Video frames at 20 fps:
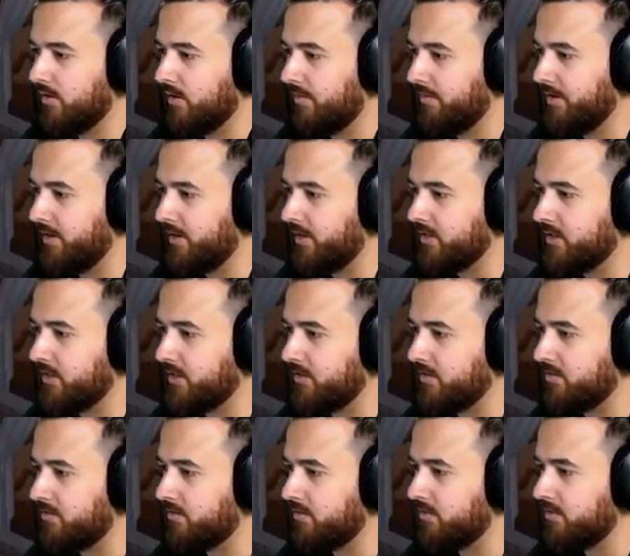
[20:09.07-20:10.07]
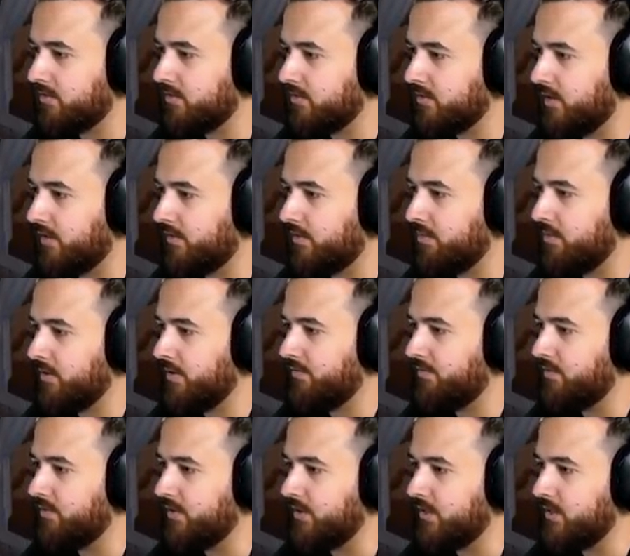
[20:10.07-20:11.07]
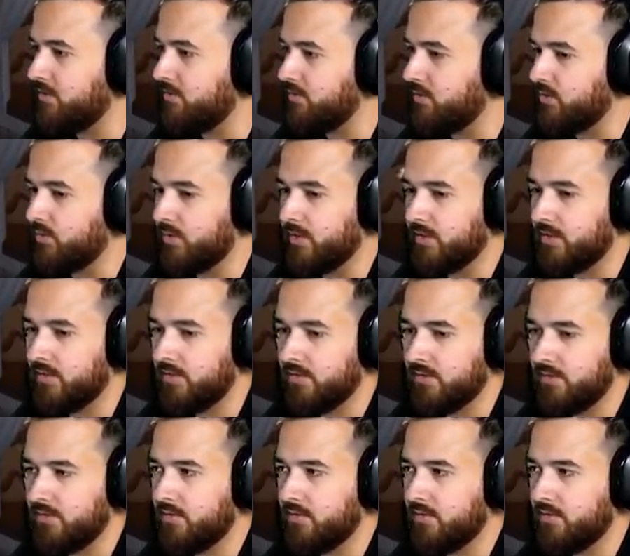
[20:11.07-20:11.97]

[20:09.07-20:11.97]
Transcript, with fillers: I mean, I guess I can have the plentiful needs real quick.